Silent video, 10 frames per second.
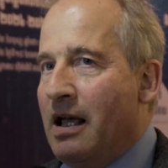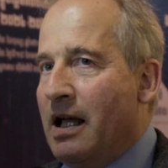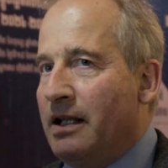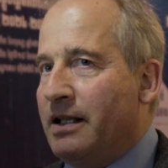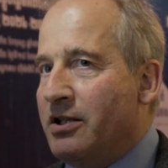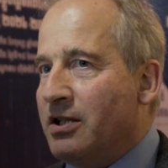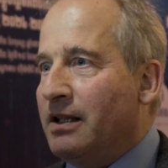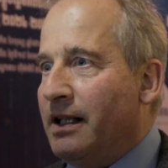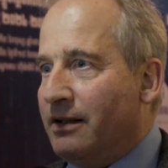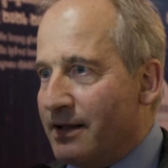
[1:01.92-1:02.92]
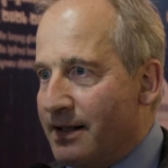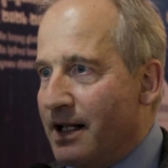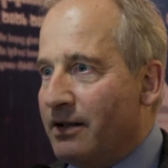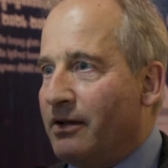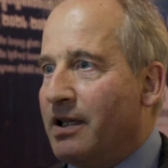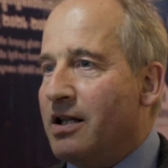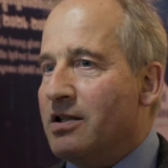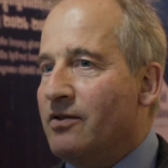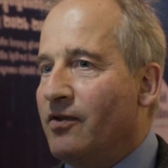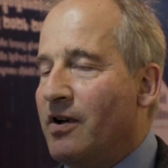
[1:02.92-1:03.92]
And digital literacy
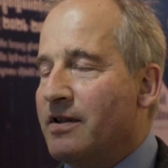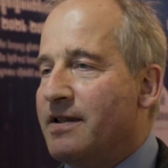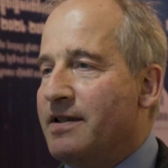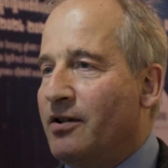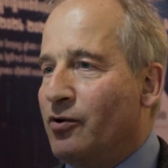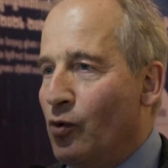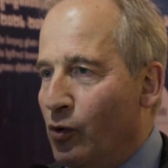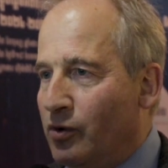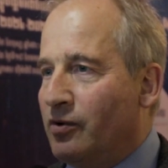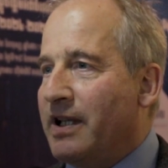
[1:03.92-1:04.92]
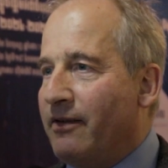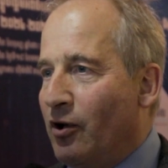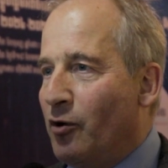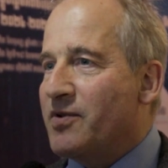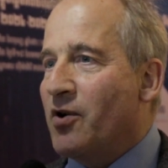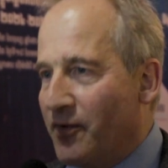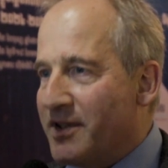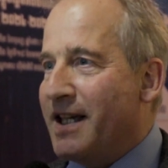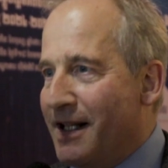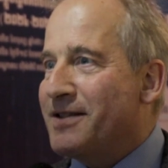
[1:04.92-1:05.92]
education for us is a tool to develop soft
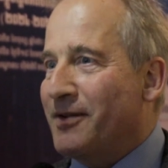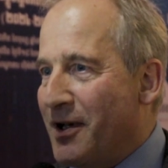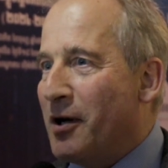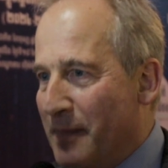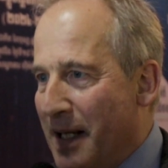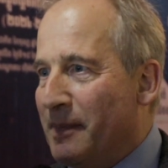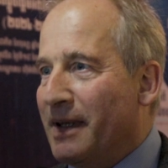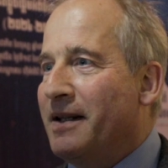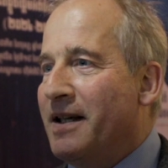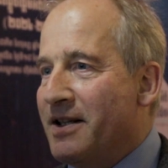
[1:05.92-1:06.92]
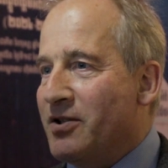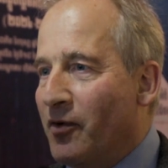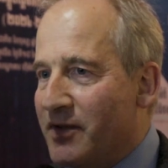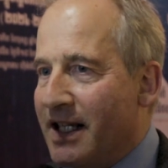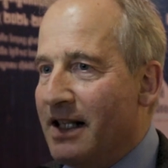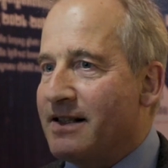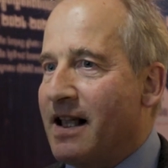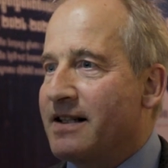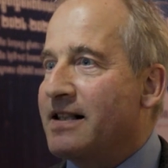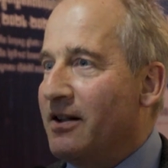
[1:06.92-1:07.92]
skills of young people. Soft skills
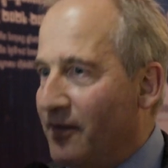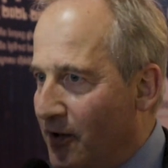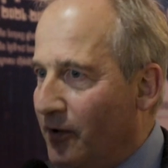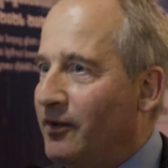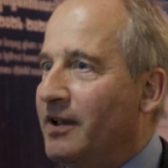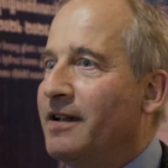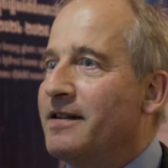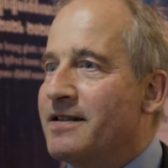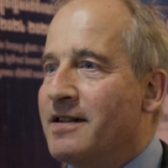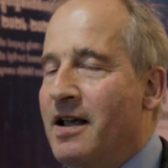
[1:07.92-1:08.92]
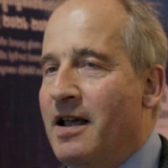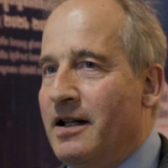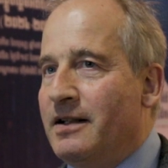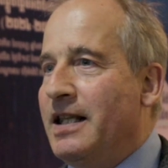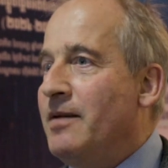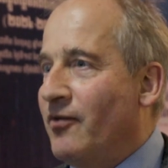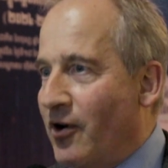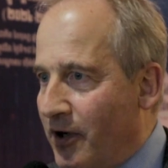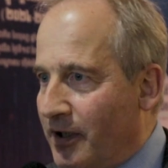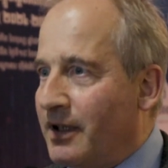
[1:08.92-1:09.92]
like self confidence,
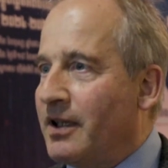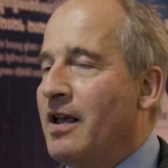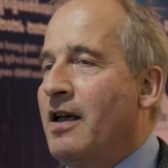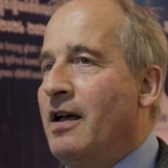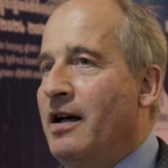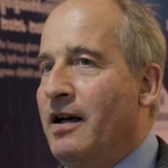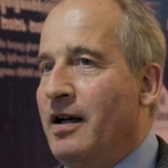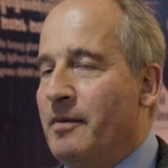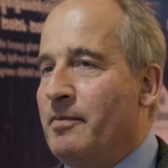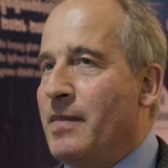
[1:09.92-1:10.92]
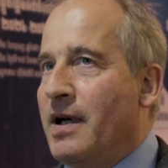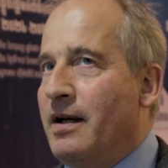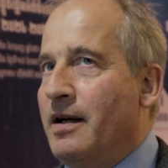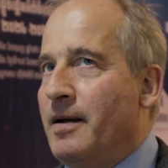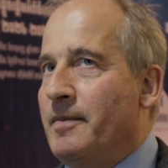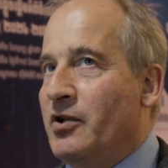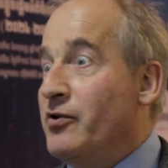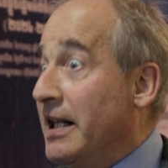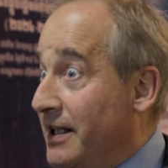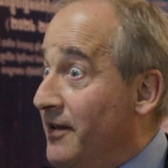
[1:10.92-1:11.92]
teamwork, uh, um,
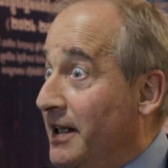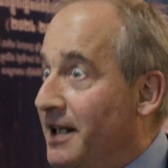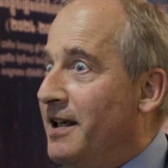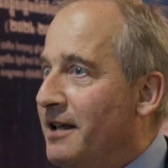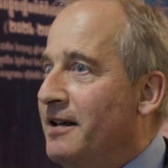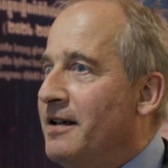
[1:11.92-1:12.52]
creativity.